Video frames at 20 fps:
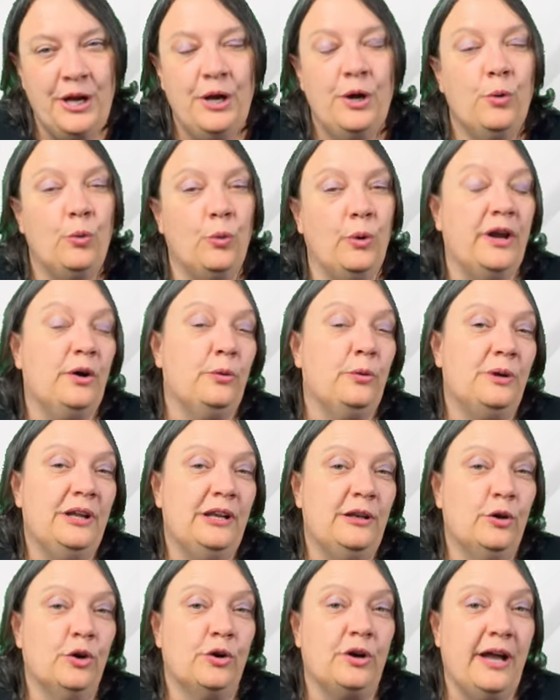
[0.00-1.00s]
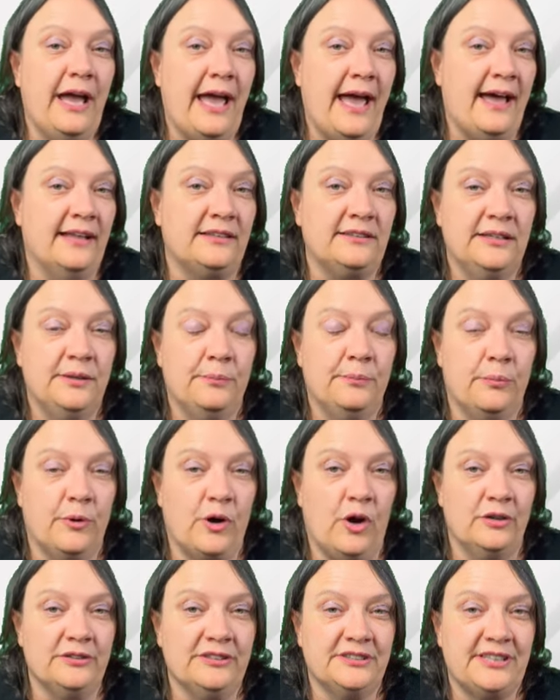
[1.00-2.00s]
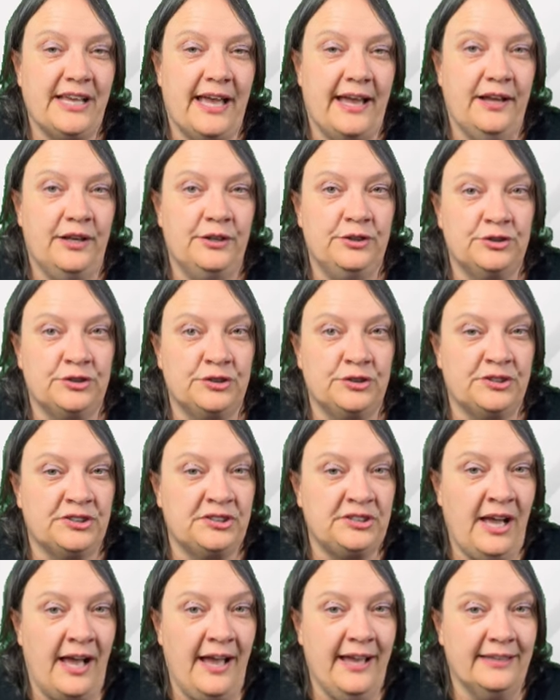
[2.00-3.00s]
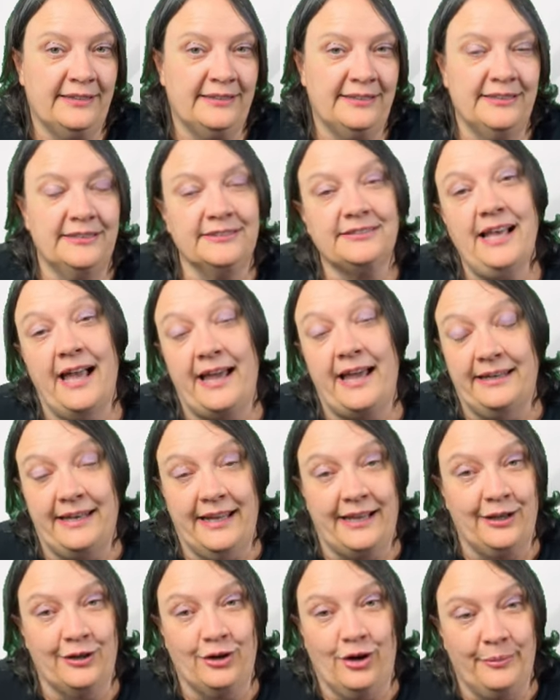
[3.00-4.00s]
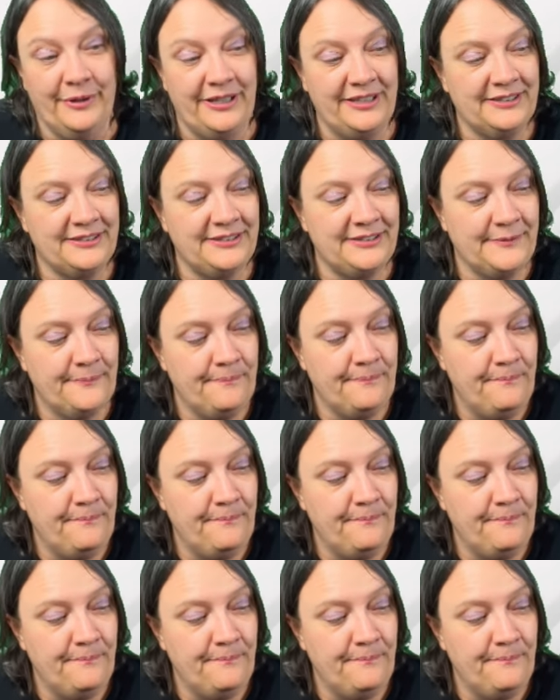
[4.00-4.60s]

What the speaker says: where we look at Bronze Age societies and economics.